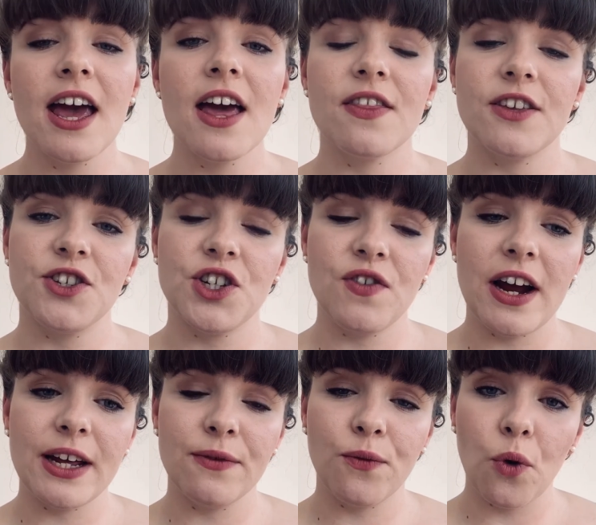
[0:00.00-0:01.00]
that's directly
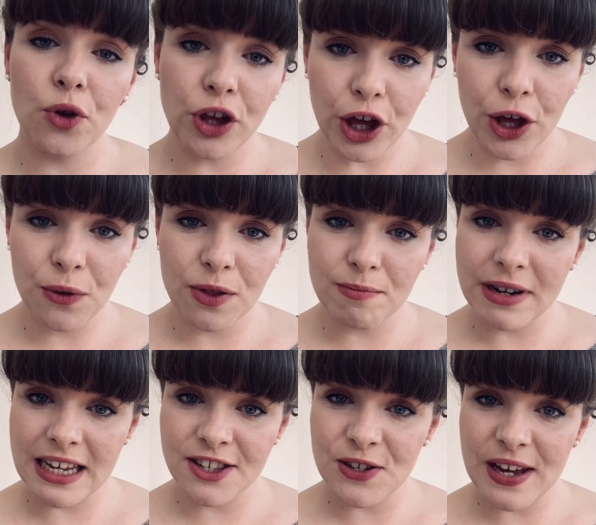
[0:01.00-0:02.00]
for you, then
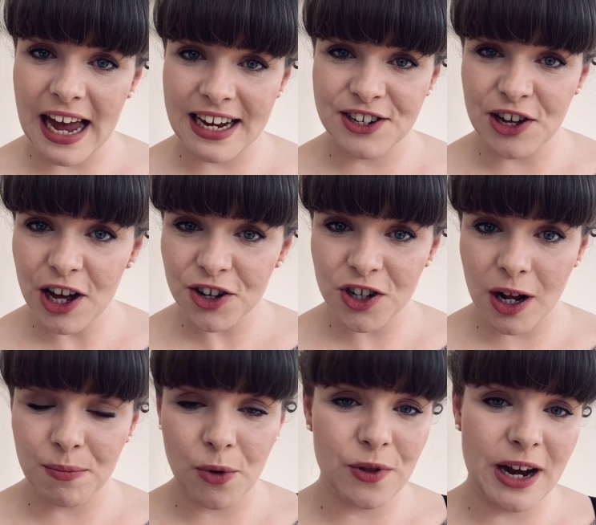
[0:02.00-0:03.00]
please do get in touch, and I'm
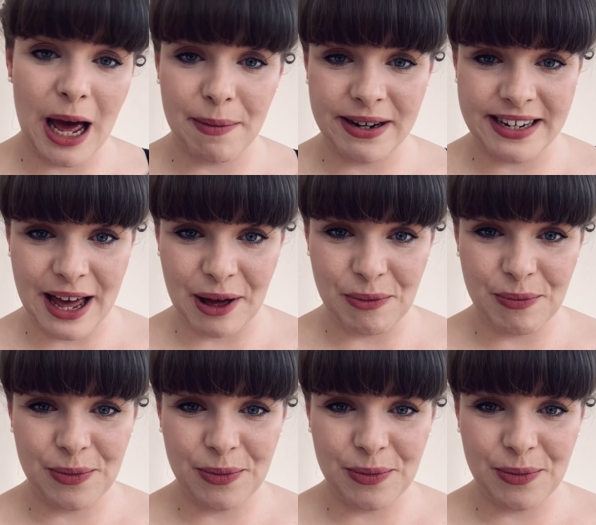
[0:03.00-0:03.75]
more than happy to help.